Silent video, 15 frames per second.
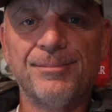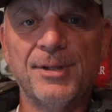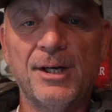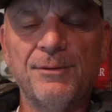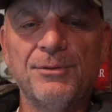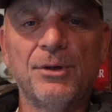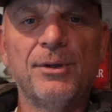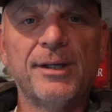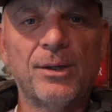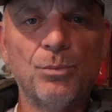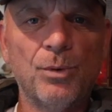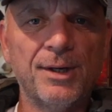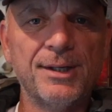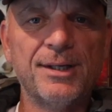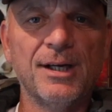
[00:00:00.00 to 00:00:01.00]
And if you only had
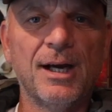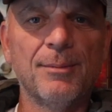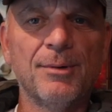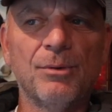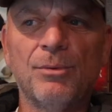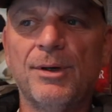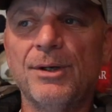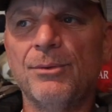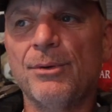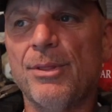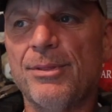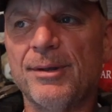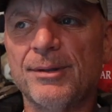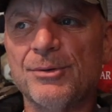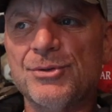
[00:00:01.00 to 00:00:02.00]
one camera, well, you
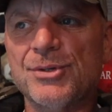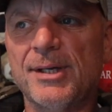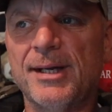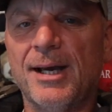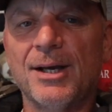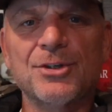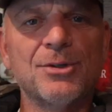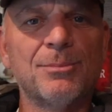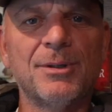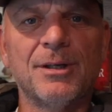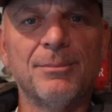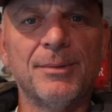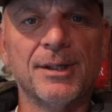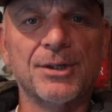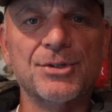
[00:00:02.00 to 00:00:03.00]
wouldn't think there's any action
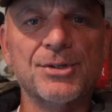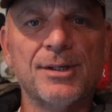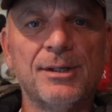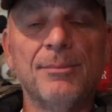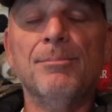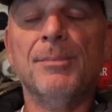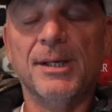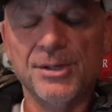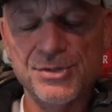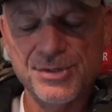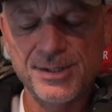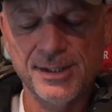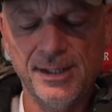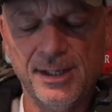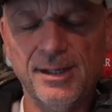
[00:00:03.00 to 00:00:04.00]
being
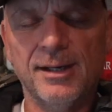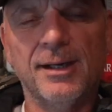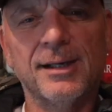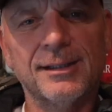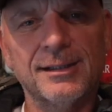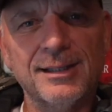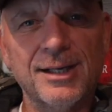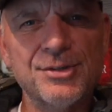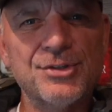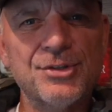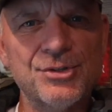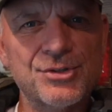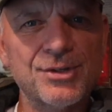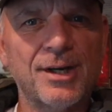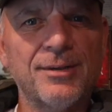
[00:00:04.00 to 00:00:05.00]
missed, unless
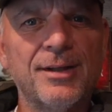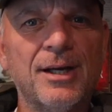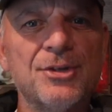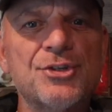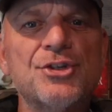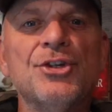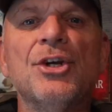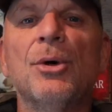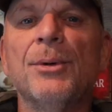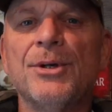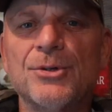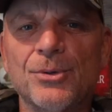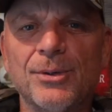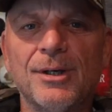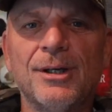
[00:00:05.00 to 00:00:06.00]
you saw that snowy
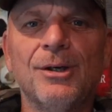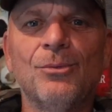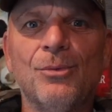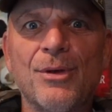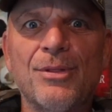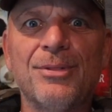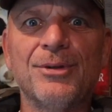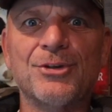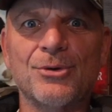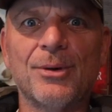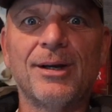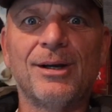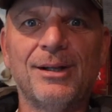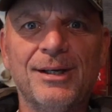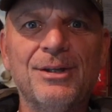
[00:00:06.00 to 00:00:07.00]
trail with the
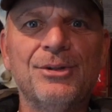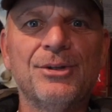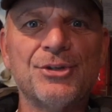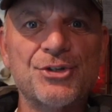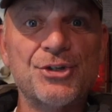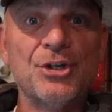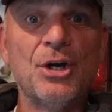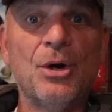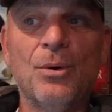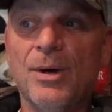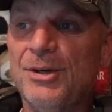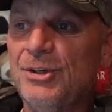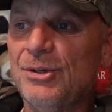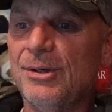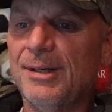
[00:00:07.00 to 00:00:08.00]
trail in the snow
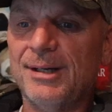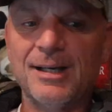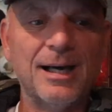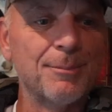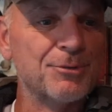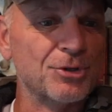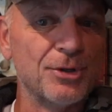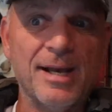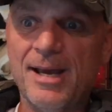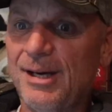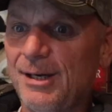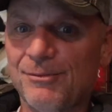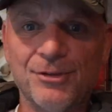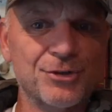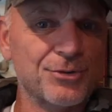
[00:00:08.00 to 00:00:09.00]
and you didn't capture
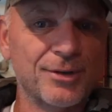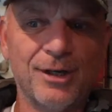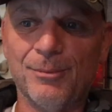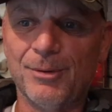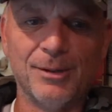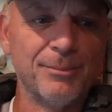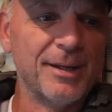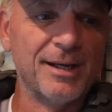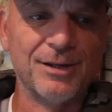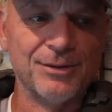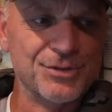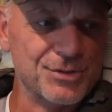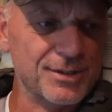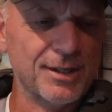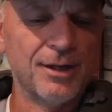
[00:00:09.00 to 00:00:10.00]
any of the trail being made in
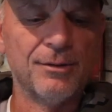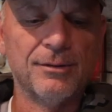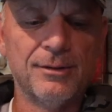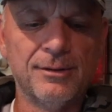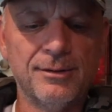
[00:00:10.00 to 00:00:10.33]
the snow.